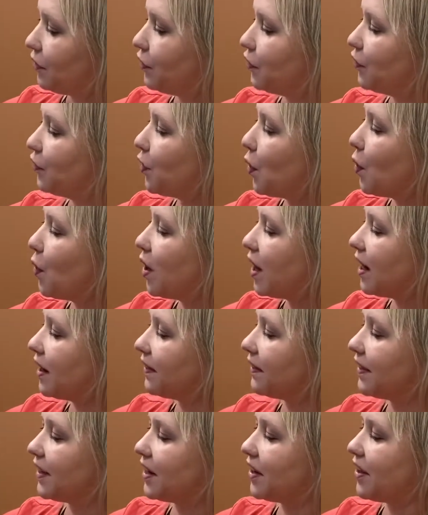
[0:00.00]
4
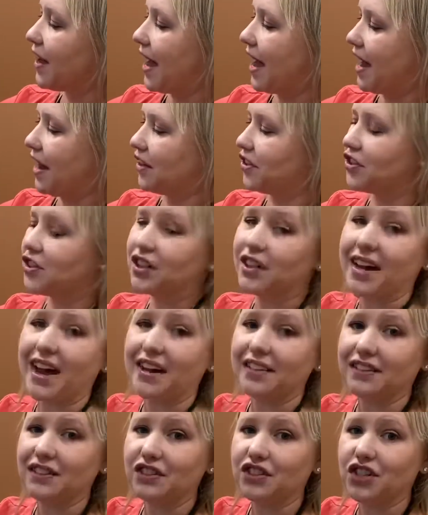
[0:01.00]
little
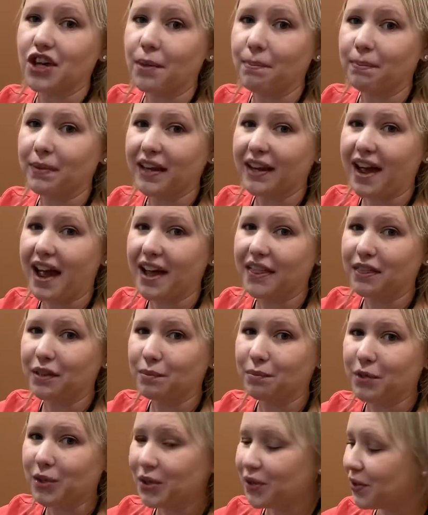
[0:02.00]
astronauts jumping on the
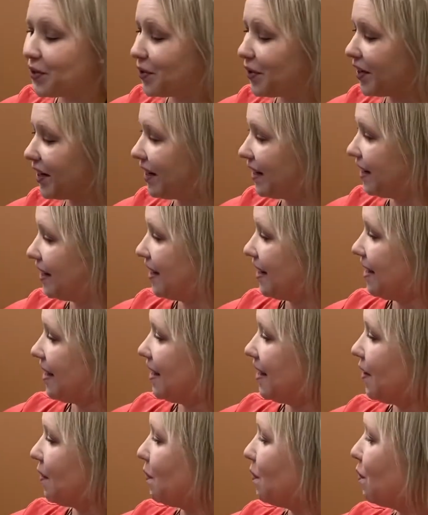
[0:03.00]
moon.
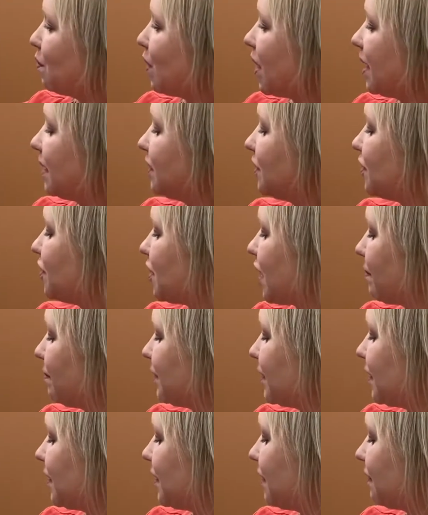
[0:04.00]
One jumped
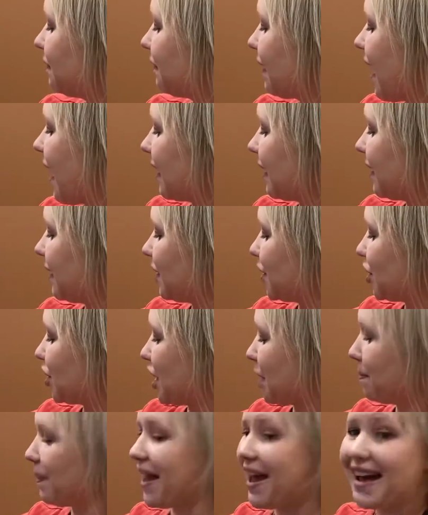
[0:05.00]
to the rocket
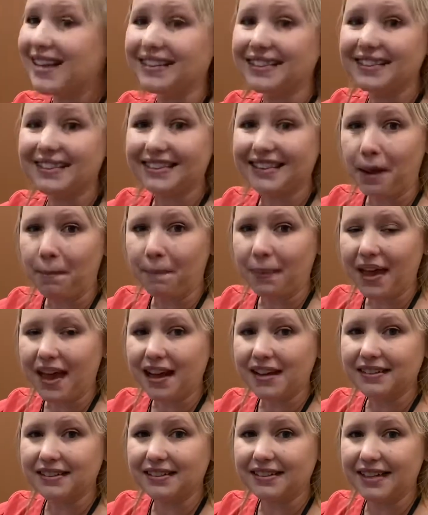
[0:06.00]
ship and zip,
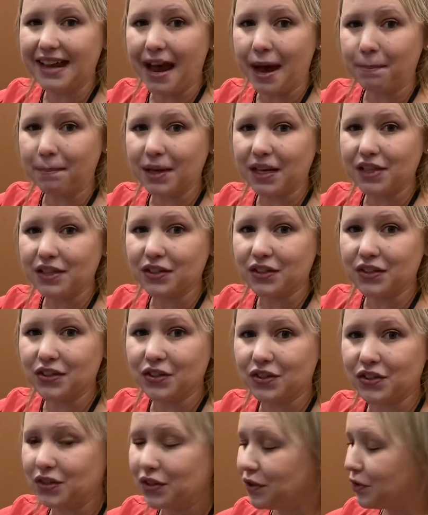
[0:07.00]
zap,
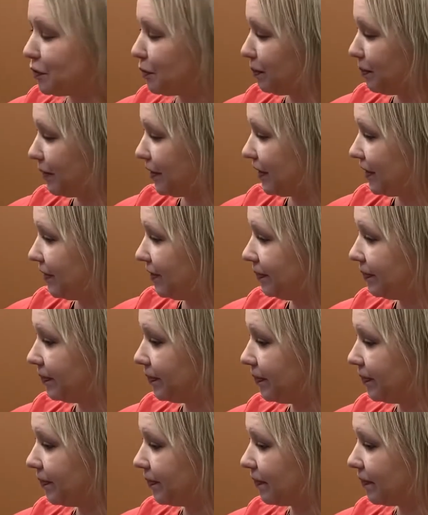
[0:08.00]
zoomed.
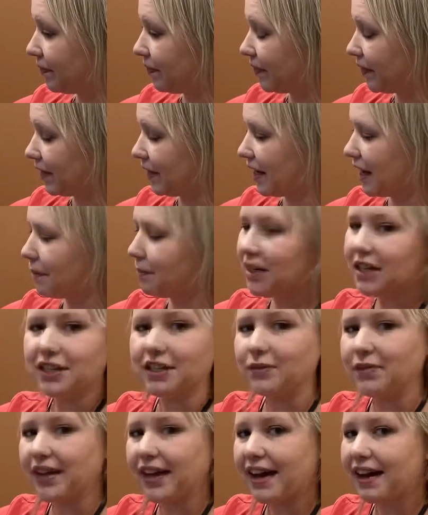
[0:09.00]
How many do
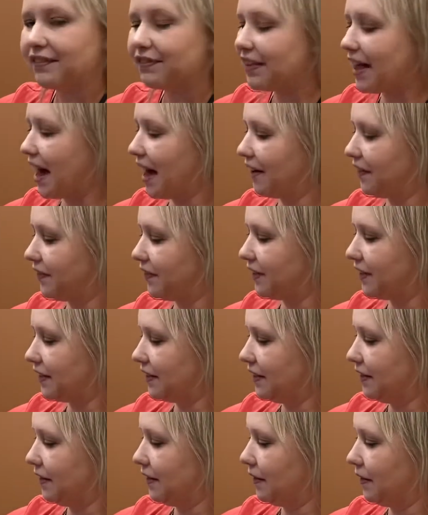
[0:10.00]
we have left?
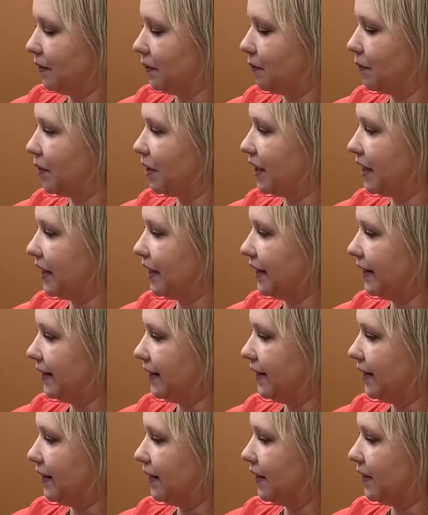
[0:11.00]
1,
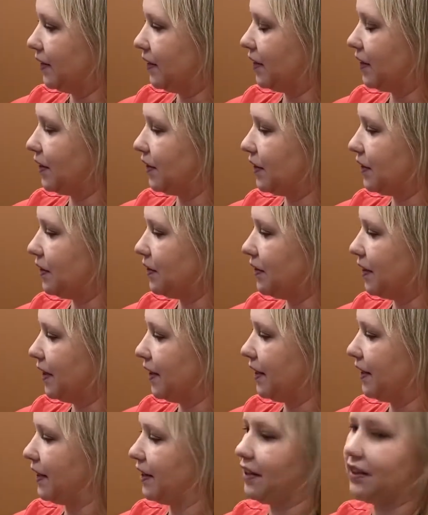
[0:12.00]
2,
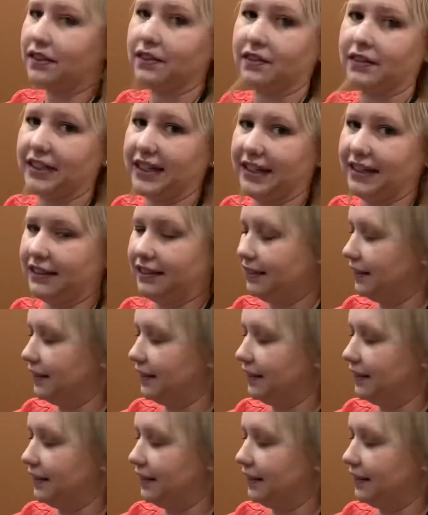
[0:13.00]
3.